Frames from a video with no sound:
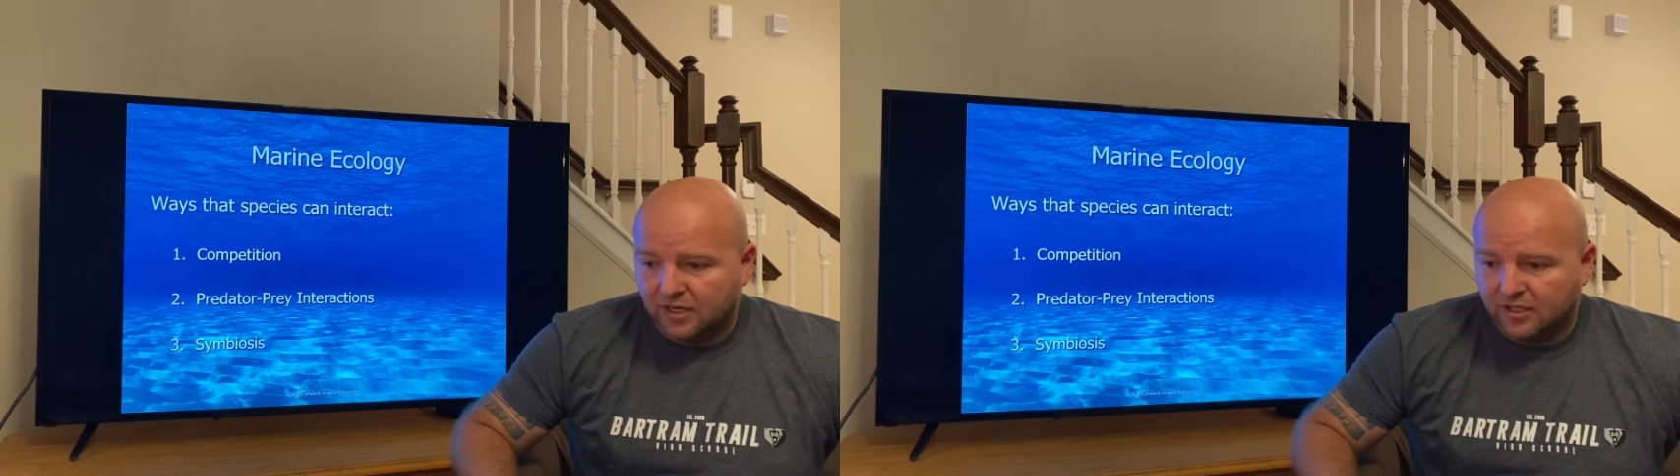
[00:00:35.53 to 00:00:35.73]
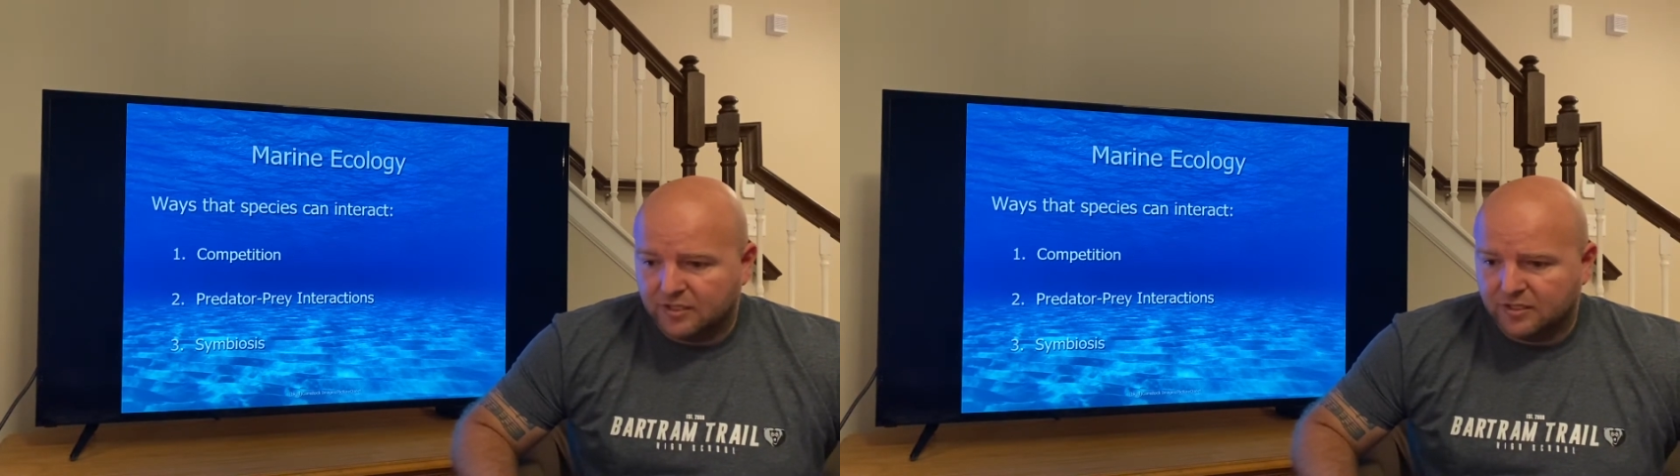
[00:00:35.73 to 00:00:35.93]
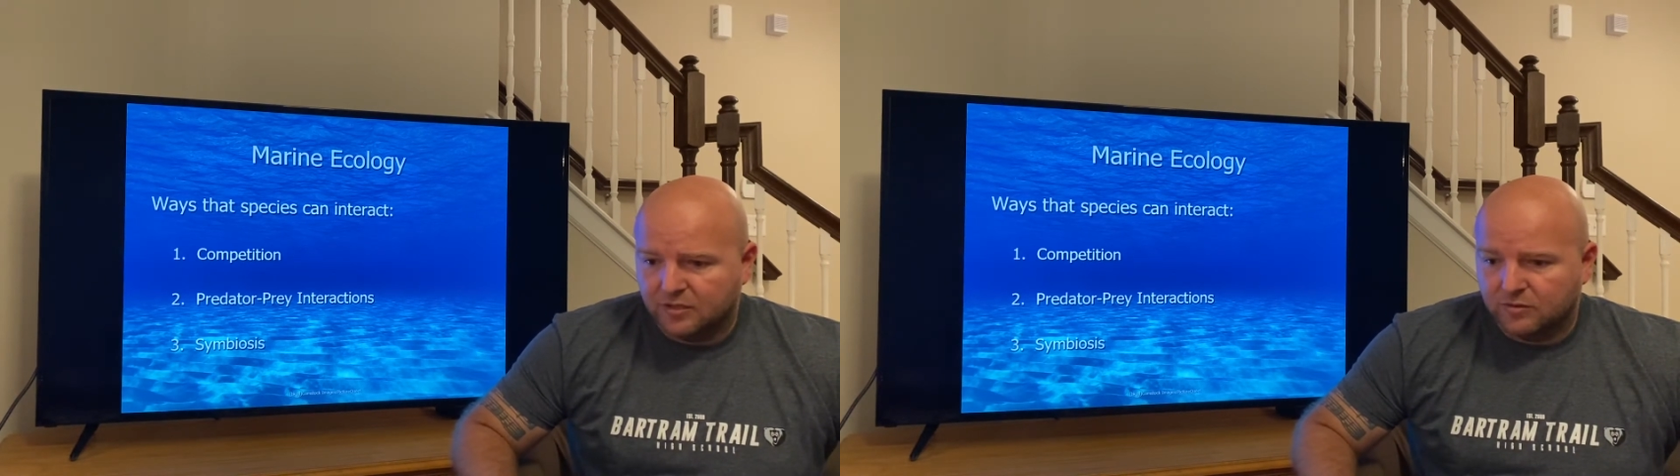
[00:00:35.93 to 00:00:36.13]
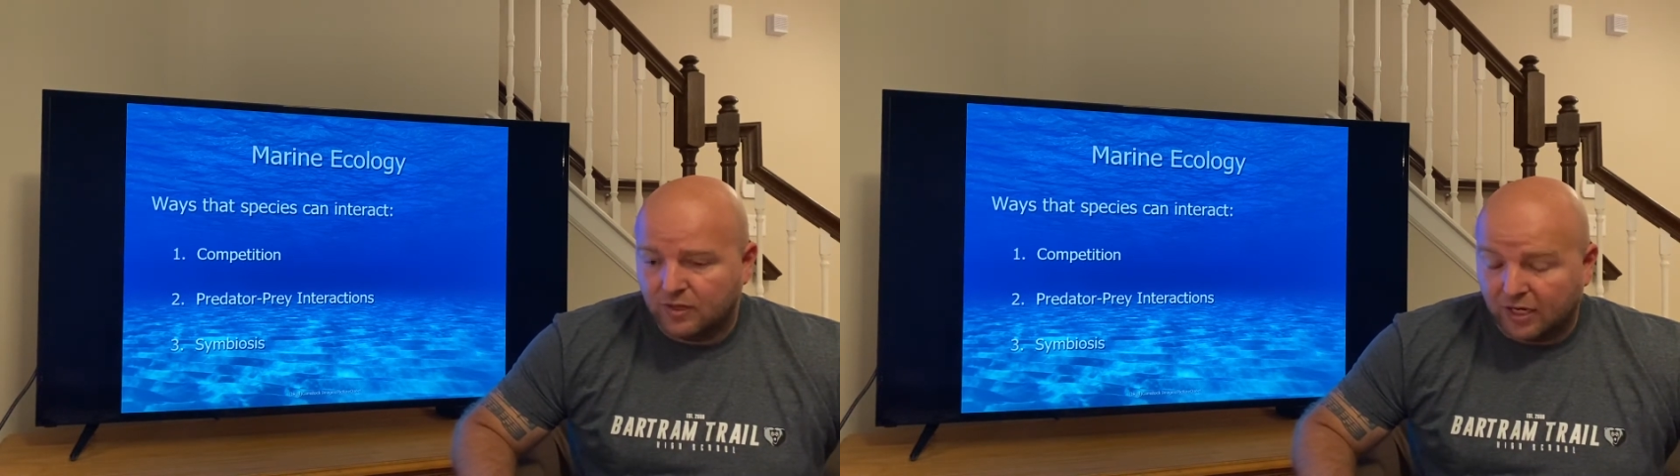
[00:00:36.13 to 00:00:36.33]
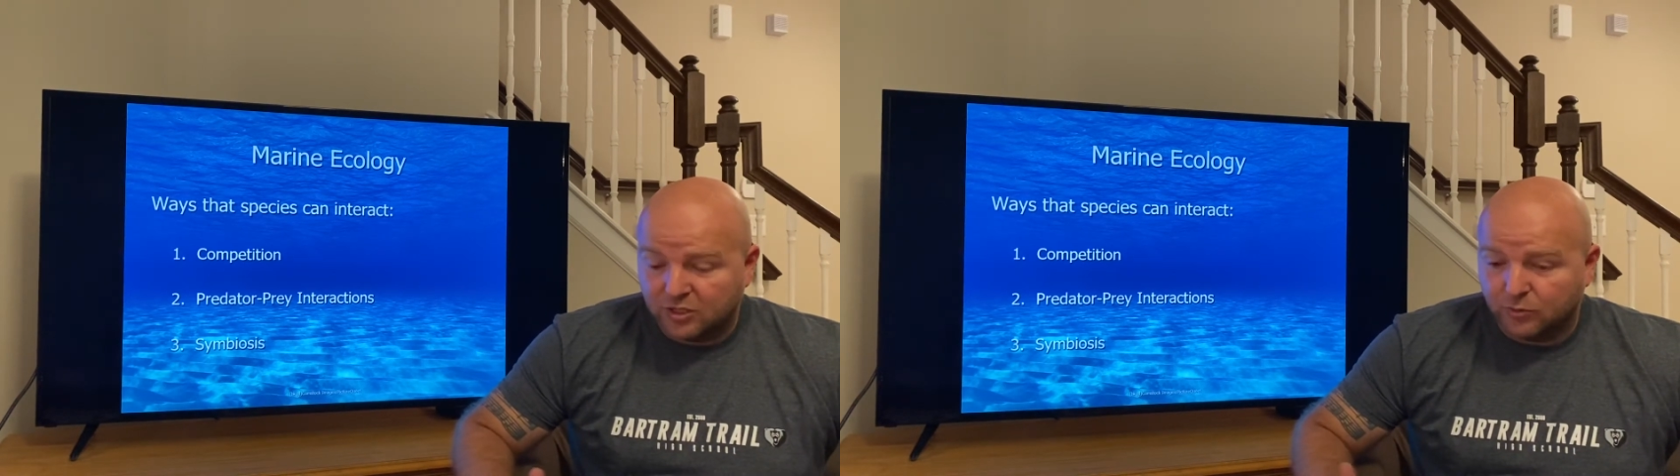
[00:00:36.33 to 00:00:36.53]
this is
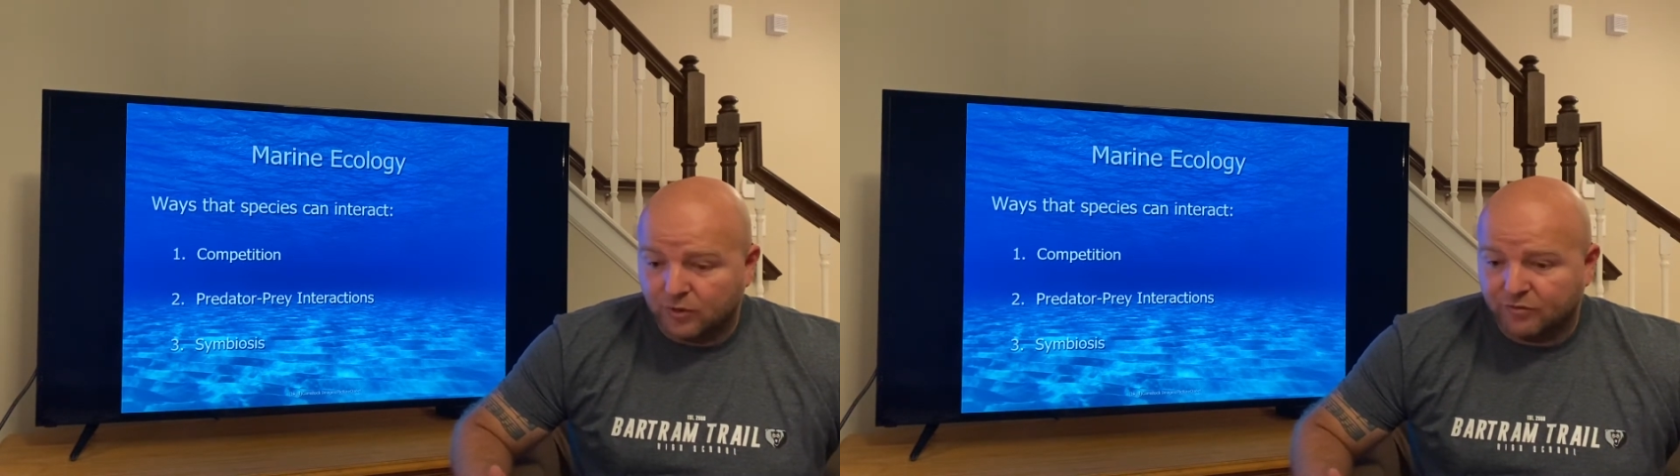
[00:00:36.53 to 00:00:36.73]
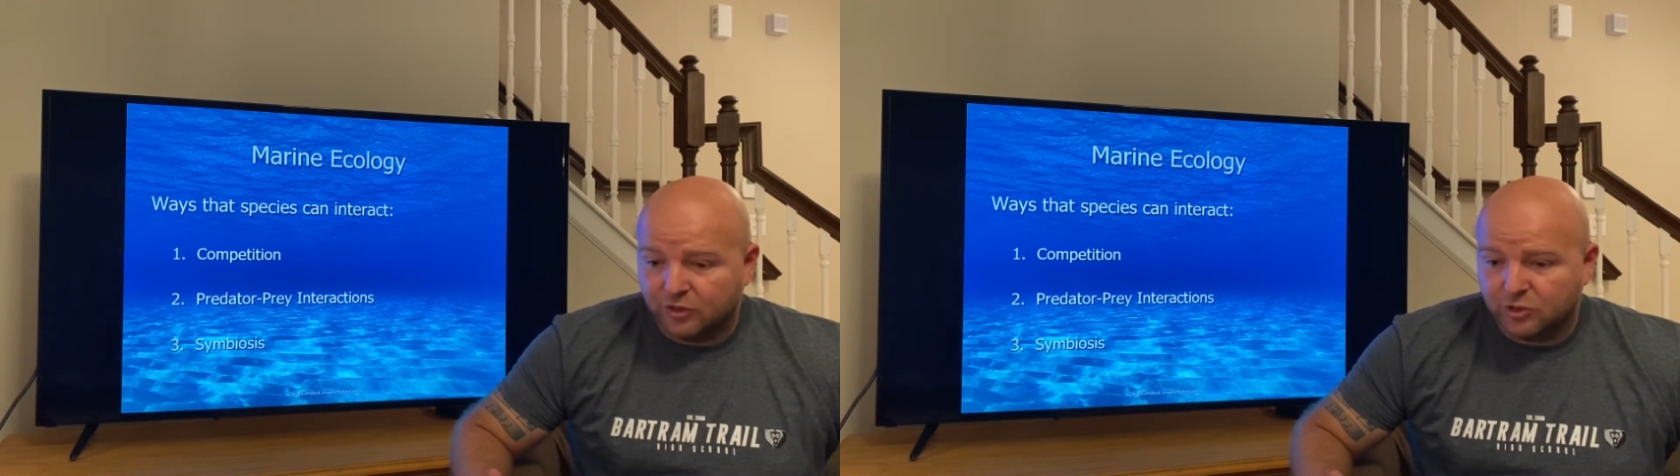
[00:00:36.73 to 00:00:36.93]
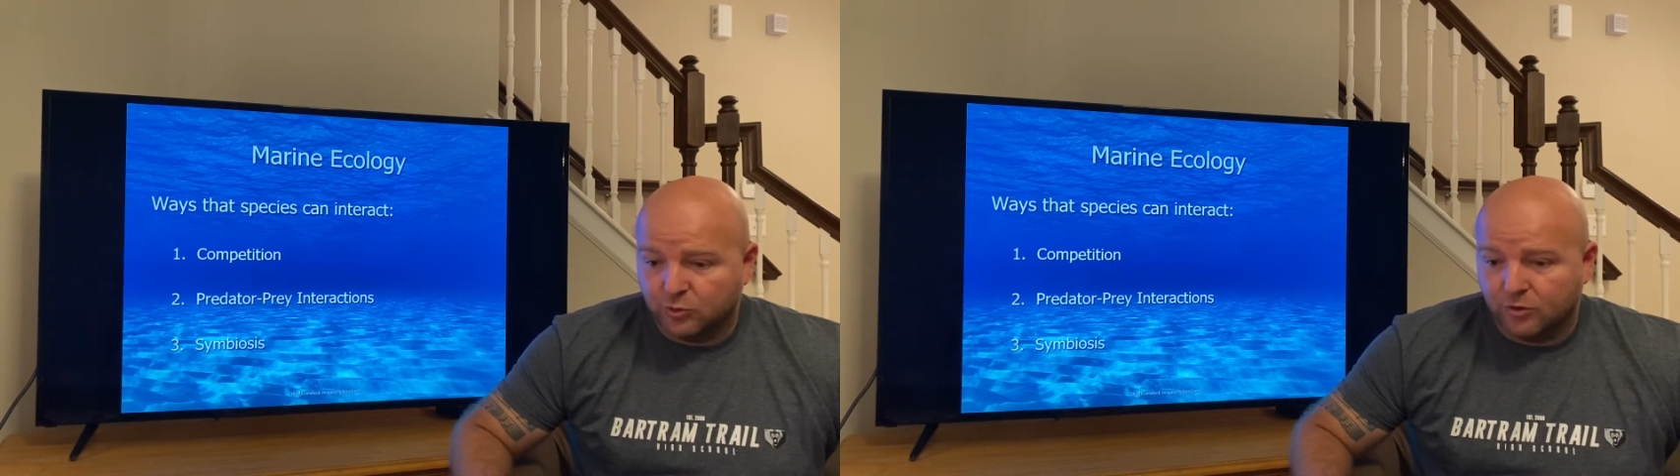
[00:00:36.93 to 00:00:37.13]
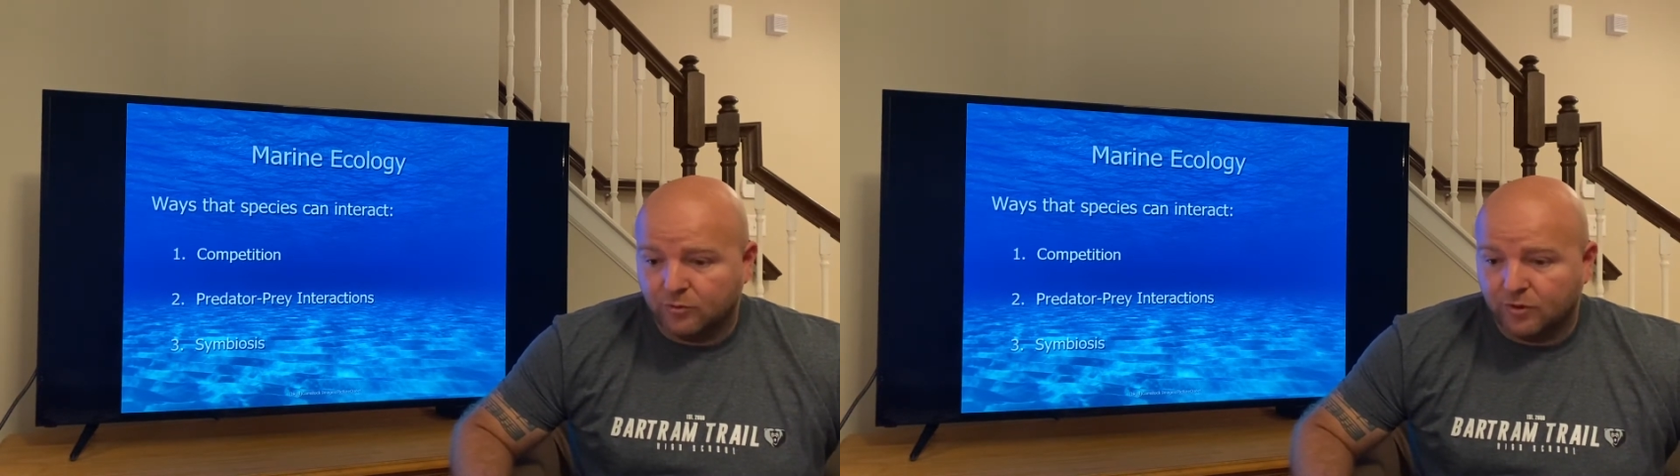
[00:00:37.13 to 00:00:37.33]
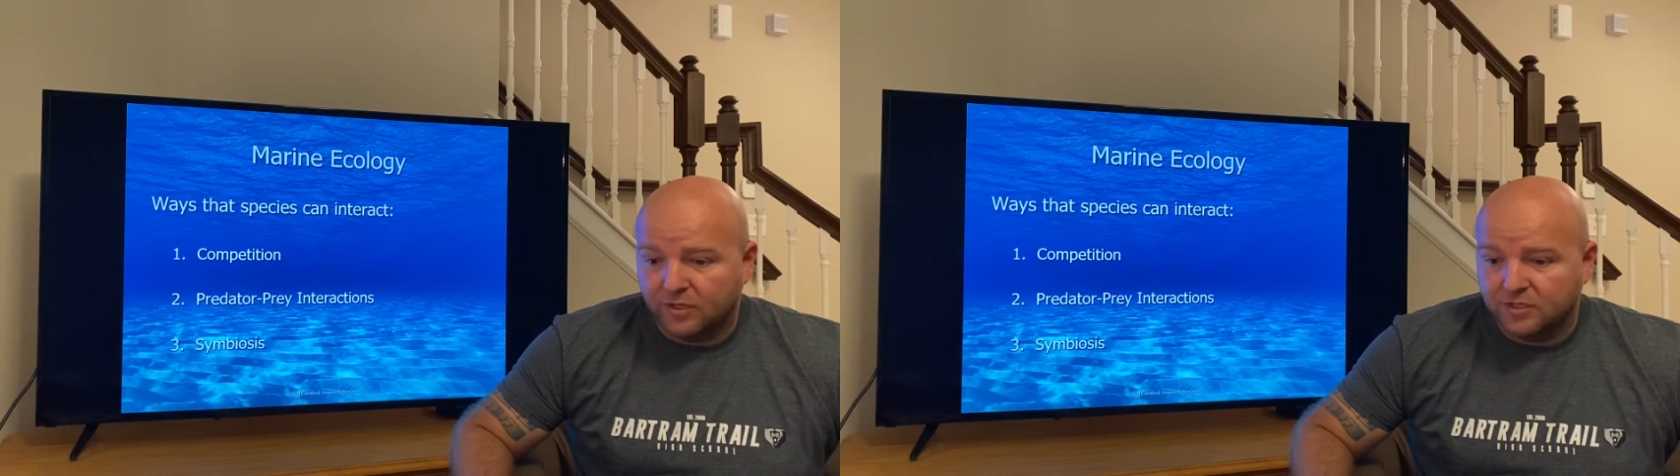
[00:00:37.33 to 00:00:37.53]
actually one of our shorter
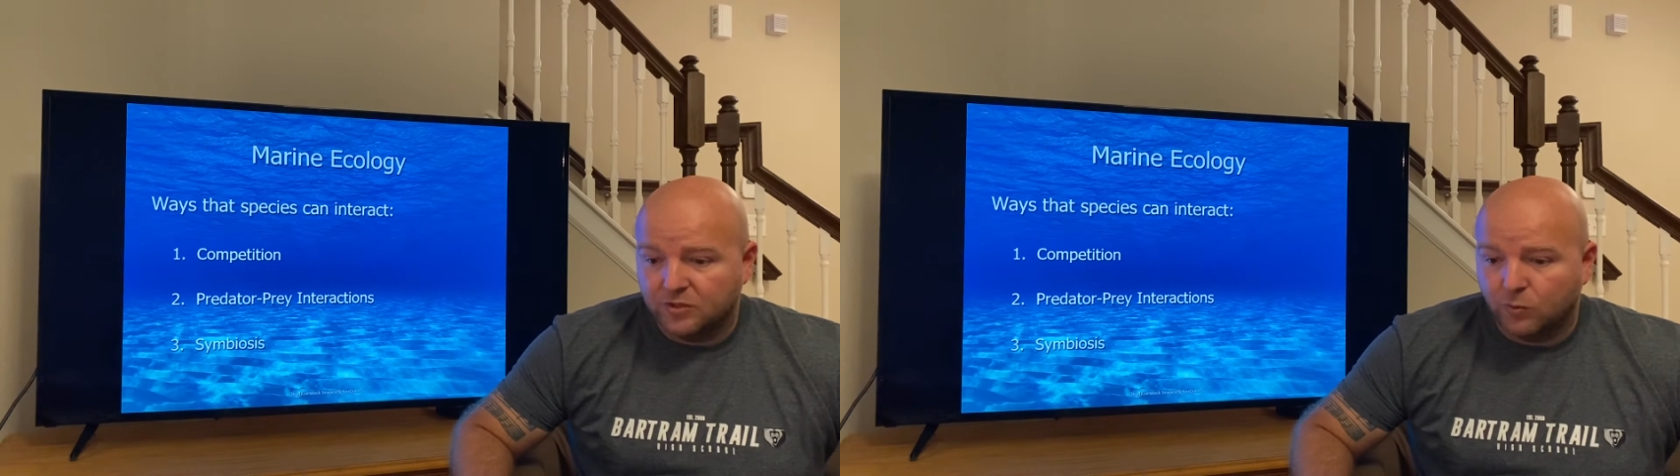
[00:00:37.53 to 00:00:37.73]
ones,